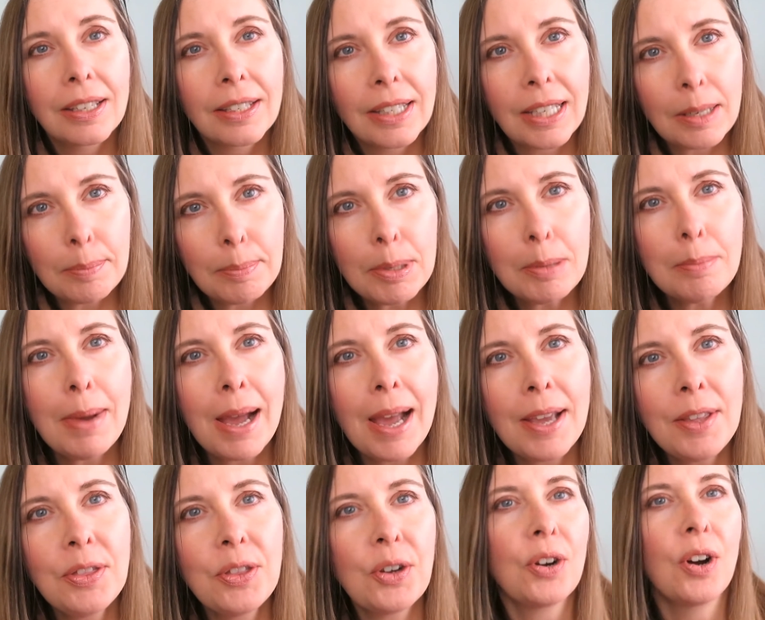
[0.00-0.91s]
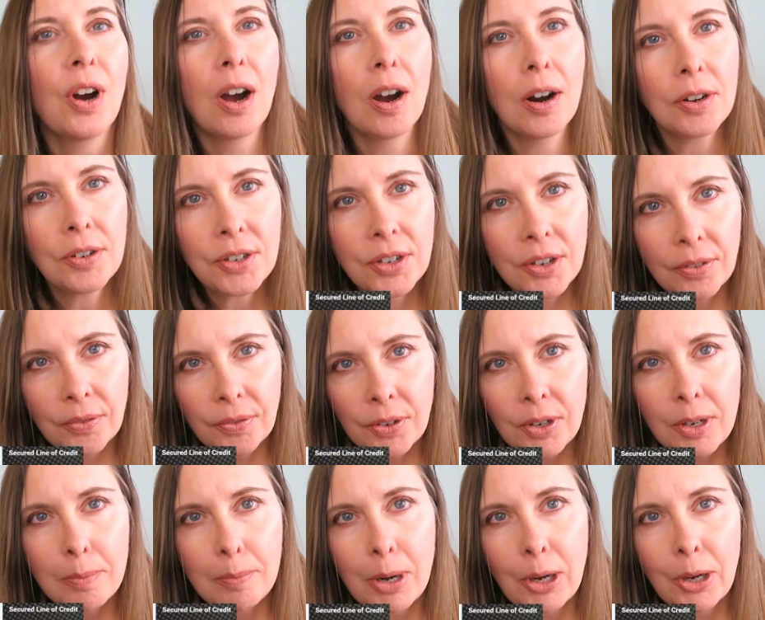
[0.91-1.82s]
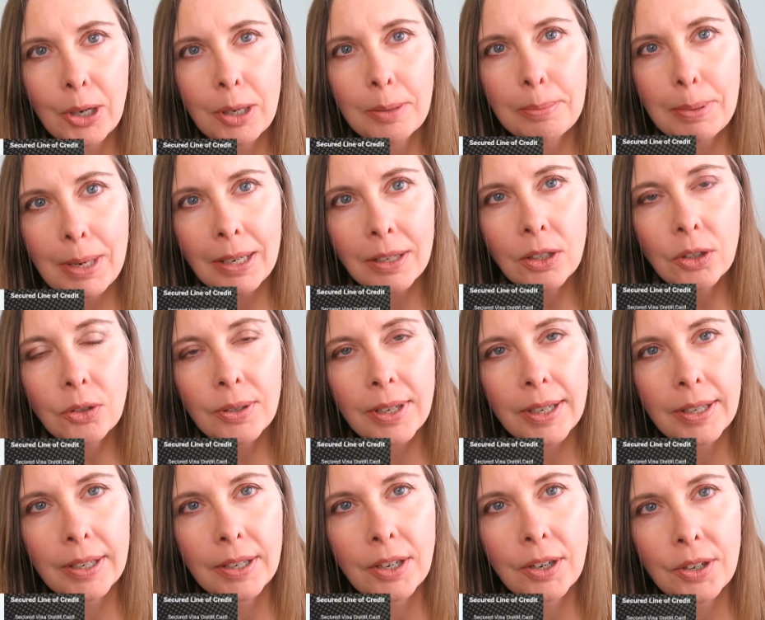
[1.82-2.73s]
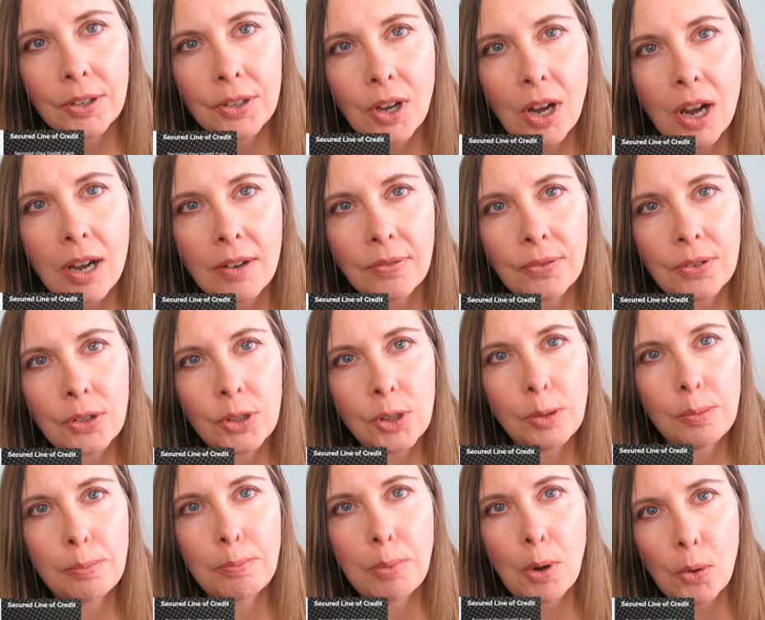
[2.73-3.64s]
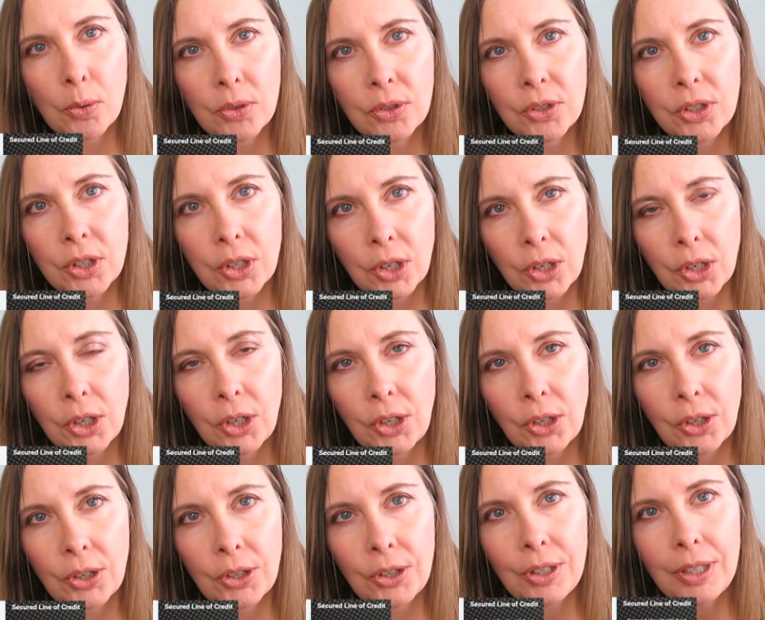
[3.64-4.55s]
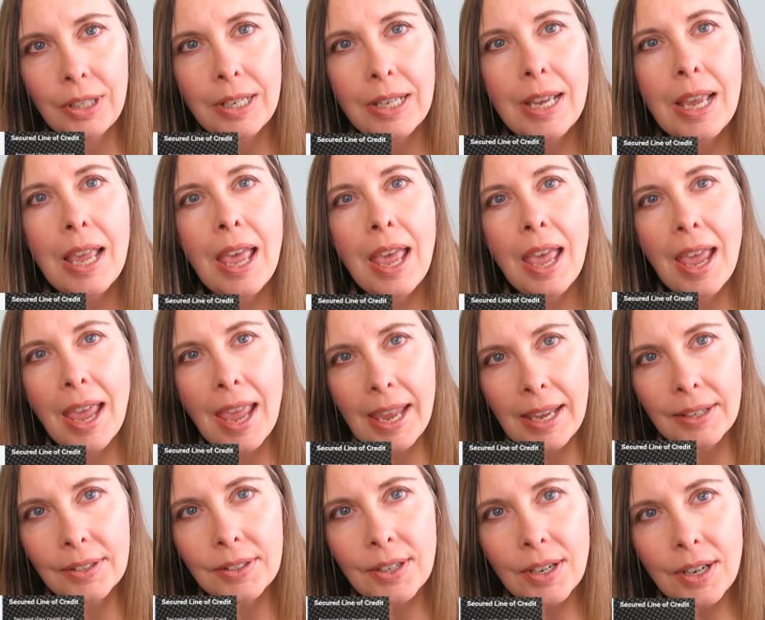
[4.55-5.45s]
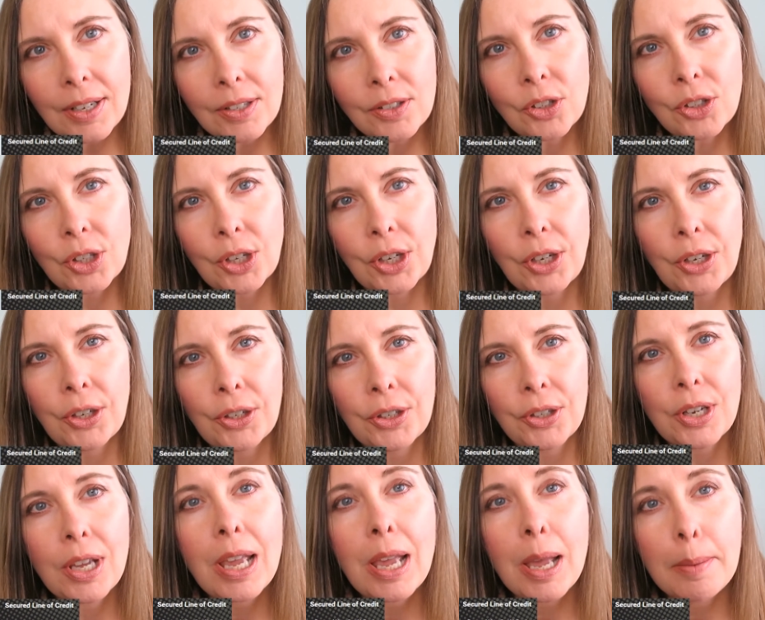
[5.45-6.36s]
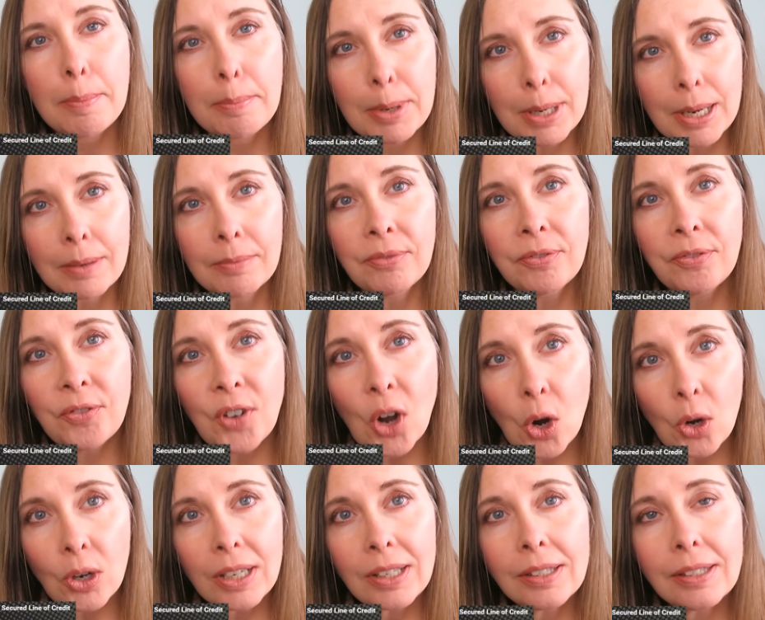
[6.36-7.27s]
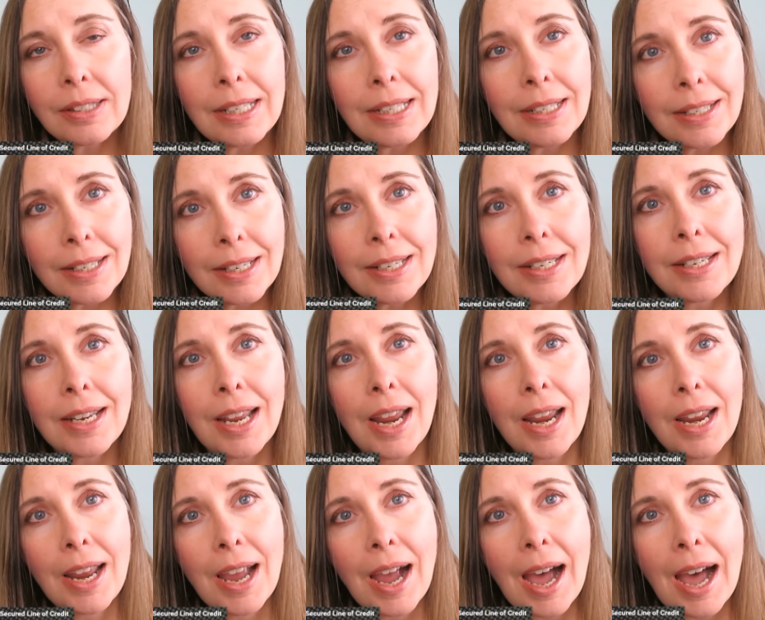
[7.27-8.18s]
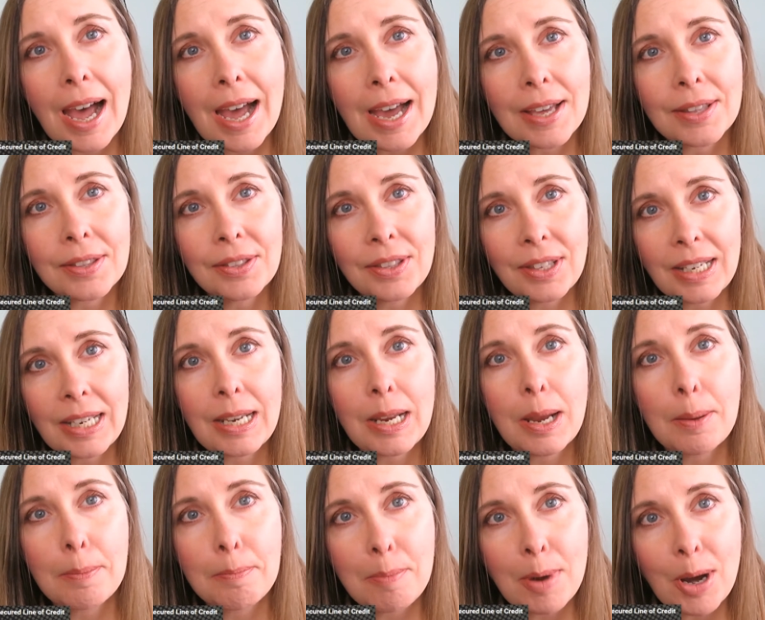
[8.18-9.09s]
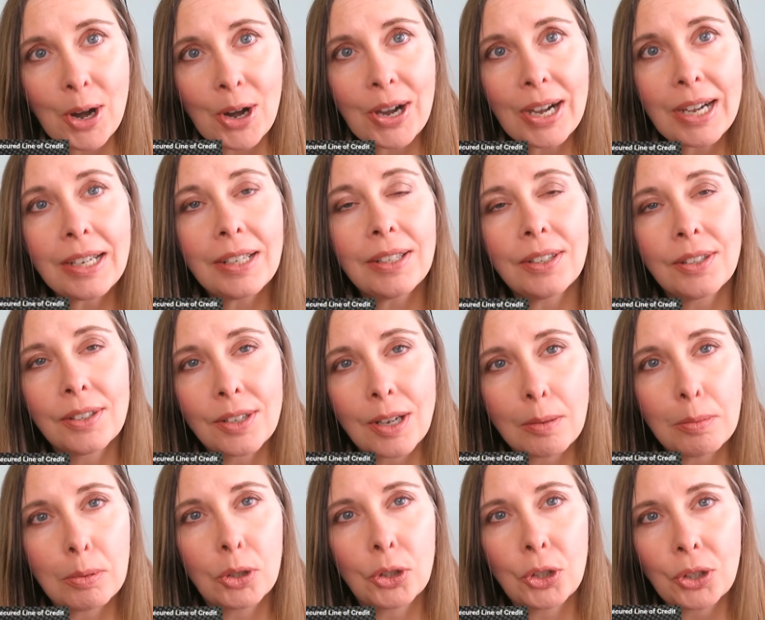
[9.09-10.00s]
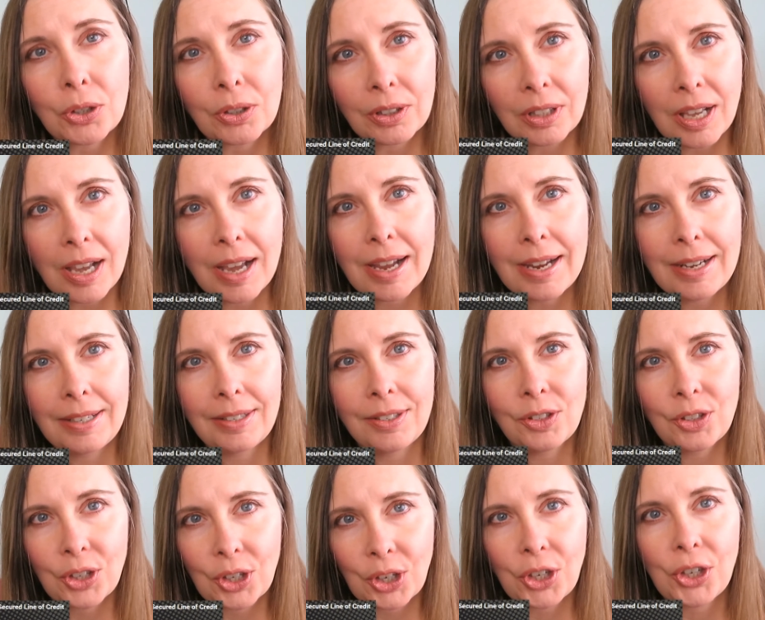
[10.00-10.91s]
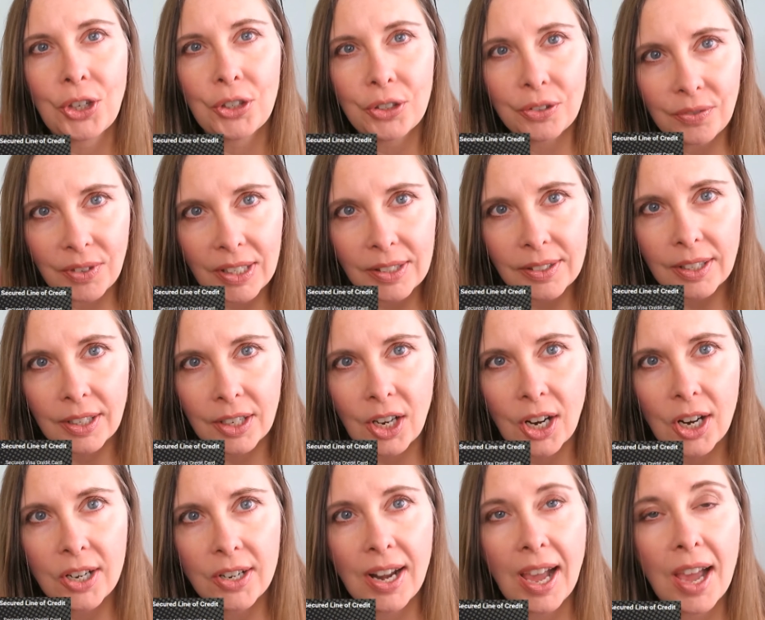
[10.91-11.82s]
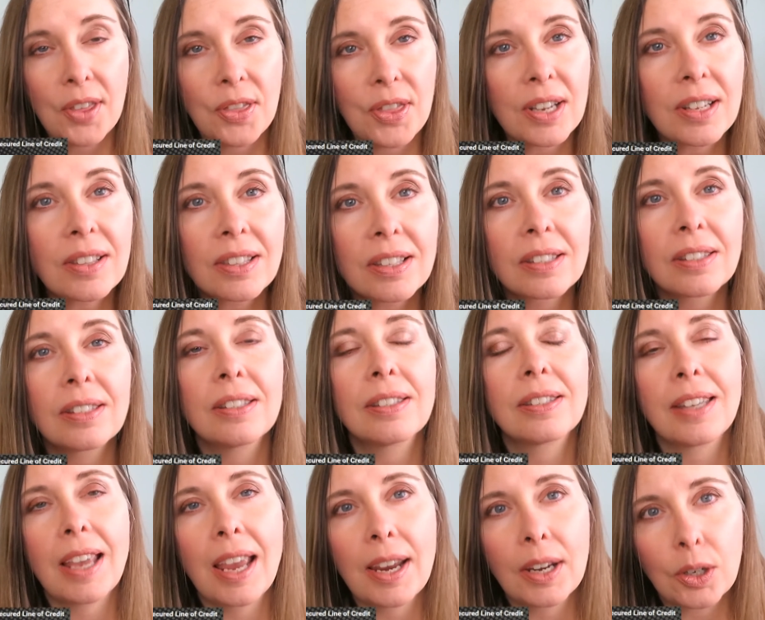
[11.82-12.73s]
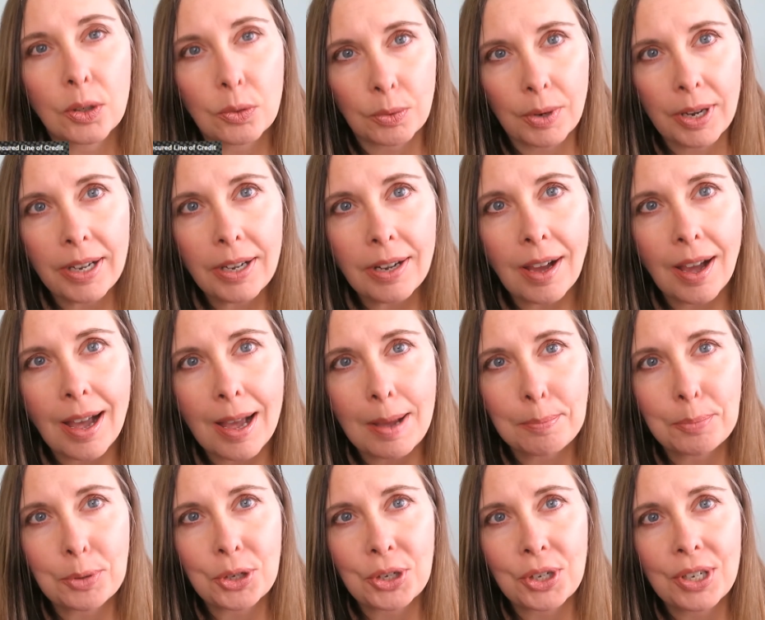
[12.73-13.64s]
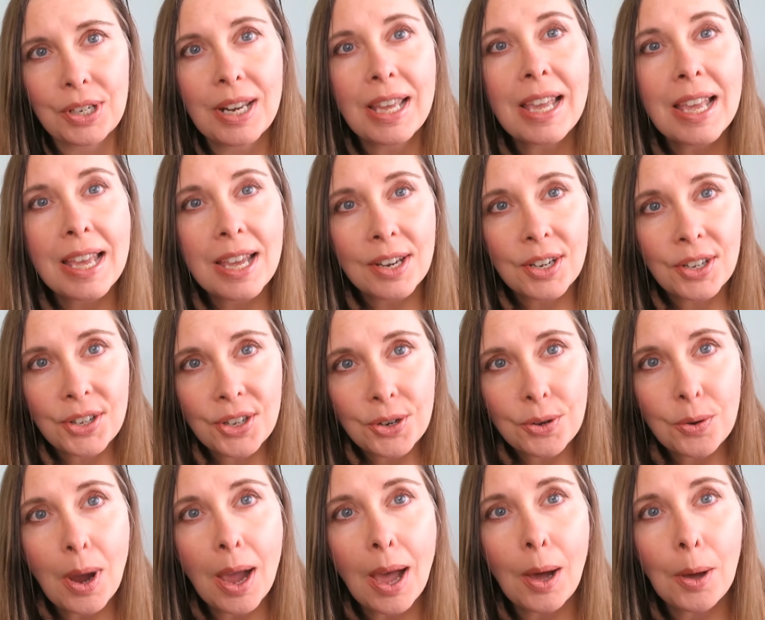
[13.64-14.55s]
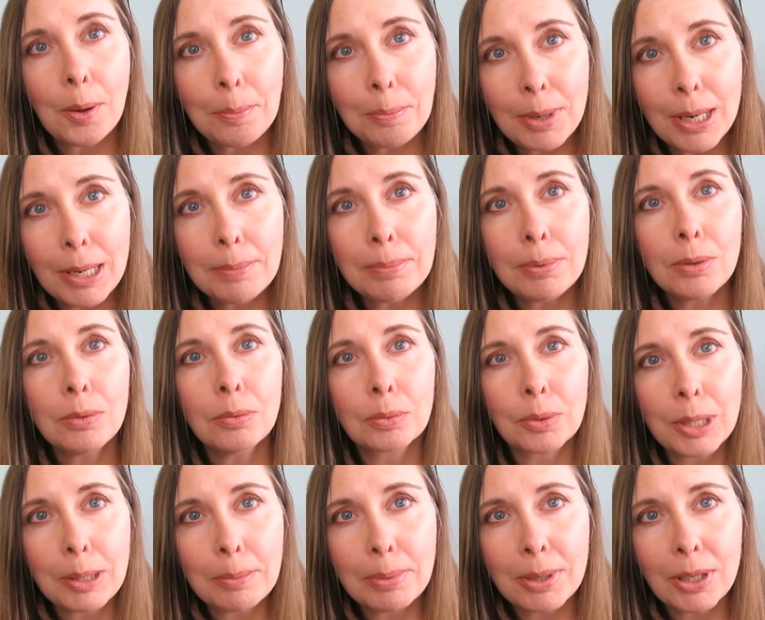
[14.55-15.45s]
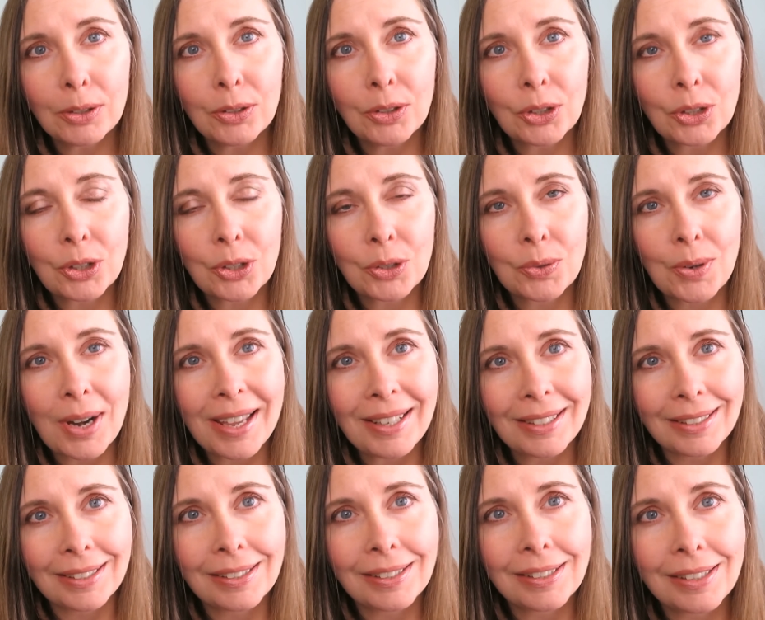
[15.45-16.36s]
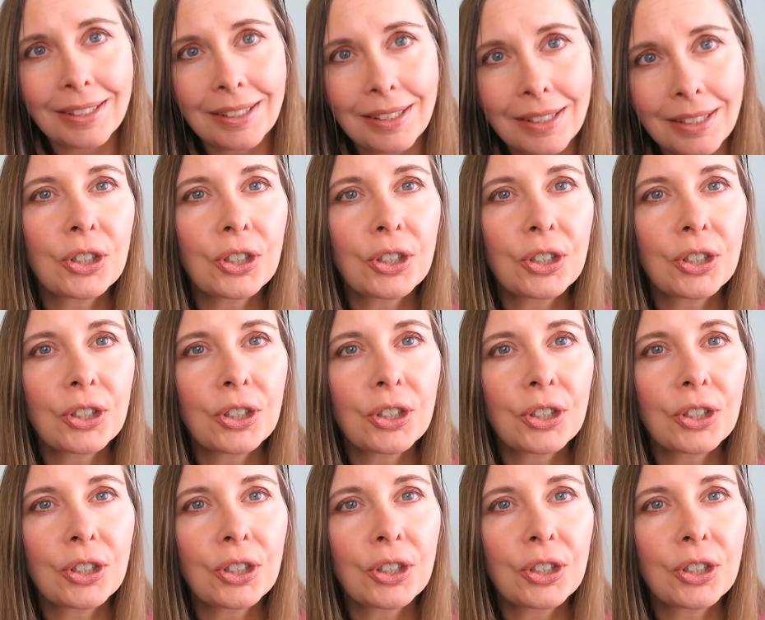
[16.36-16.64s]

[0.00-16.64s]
Keep in mind there are different Merrick Bank credit card offers, both secured and unsecured, but I'm focusing today on the Merrick Double Your Line Secured Visa Card. I think this is a great option to help people rebuild their credit.